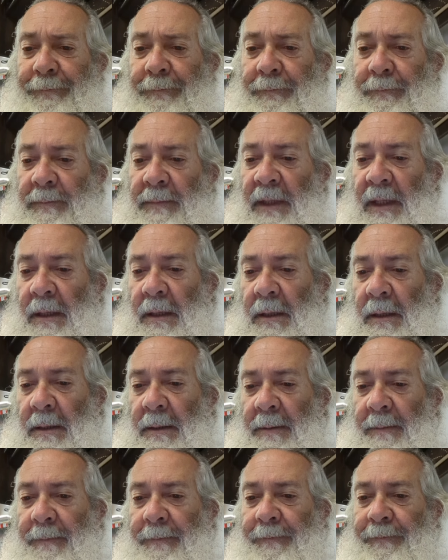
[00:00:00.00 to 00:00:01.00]

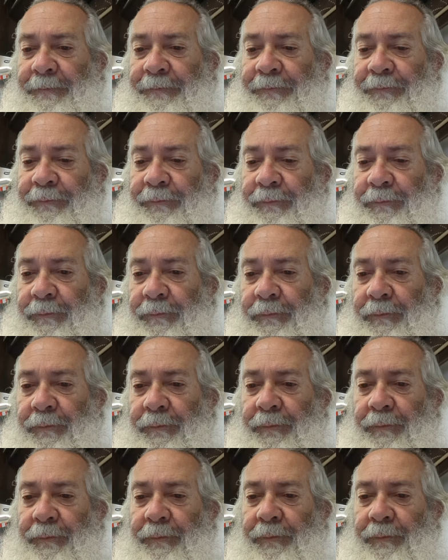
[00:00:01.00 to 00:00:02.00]

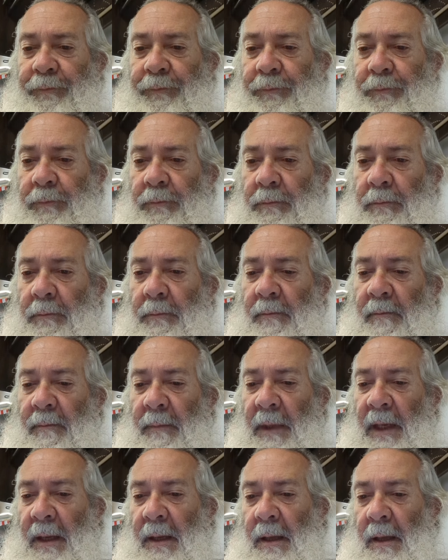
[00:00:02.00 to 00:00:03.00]

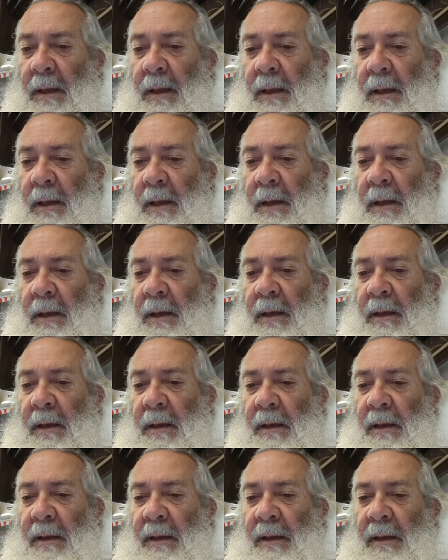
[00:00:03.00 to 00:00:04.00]

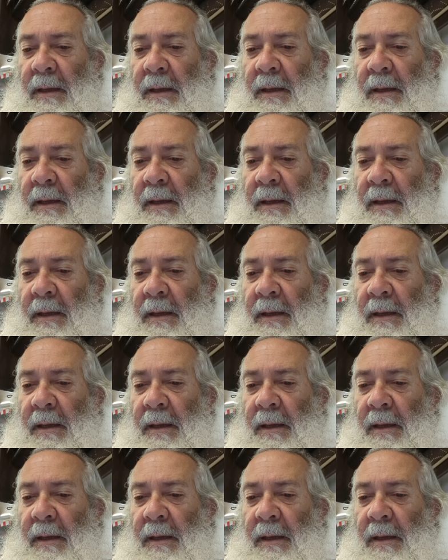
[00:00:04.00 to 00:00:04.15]
(silence)